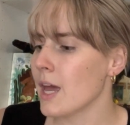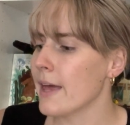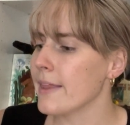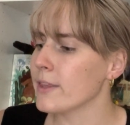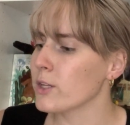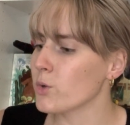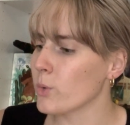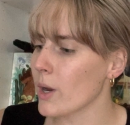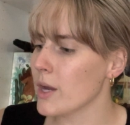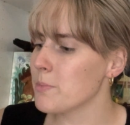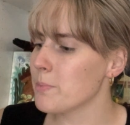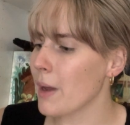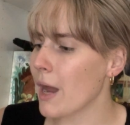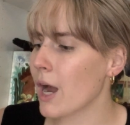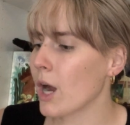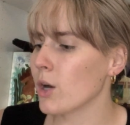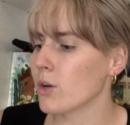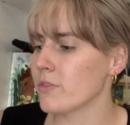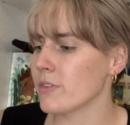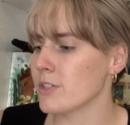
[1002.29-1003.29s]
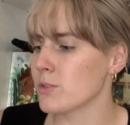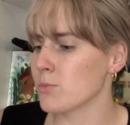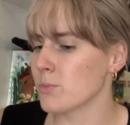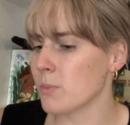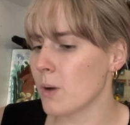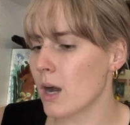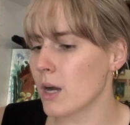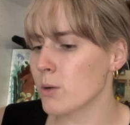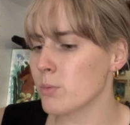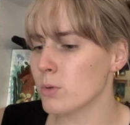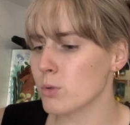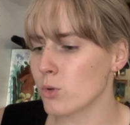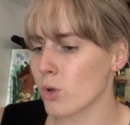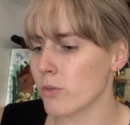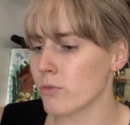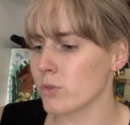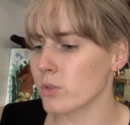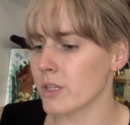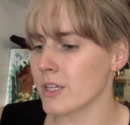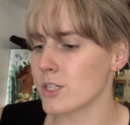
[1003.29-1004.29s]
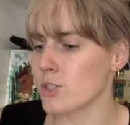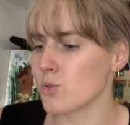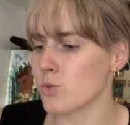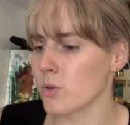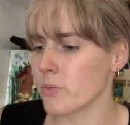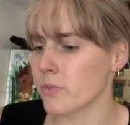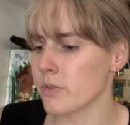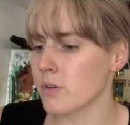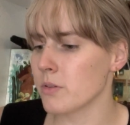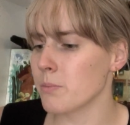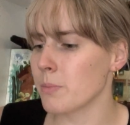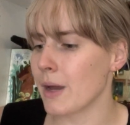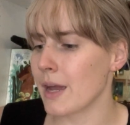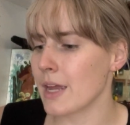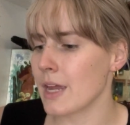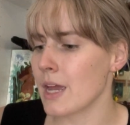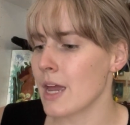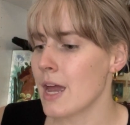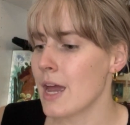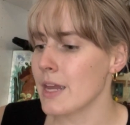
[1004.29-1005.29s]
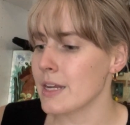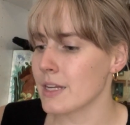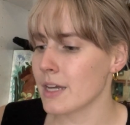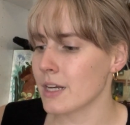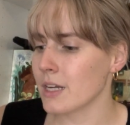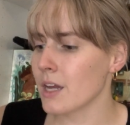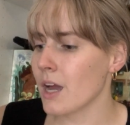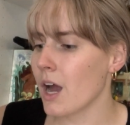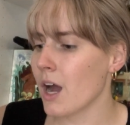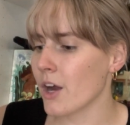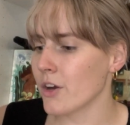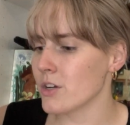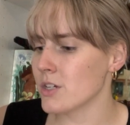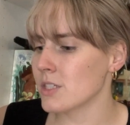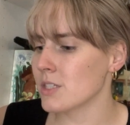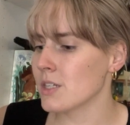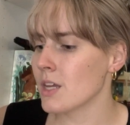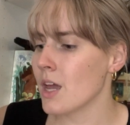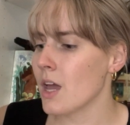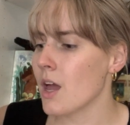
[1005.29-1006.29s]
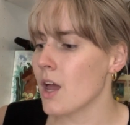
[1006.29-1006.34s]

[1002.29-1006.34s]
The great power of this remarkable novel is driven by Yanagihara's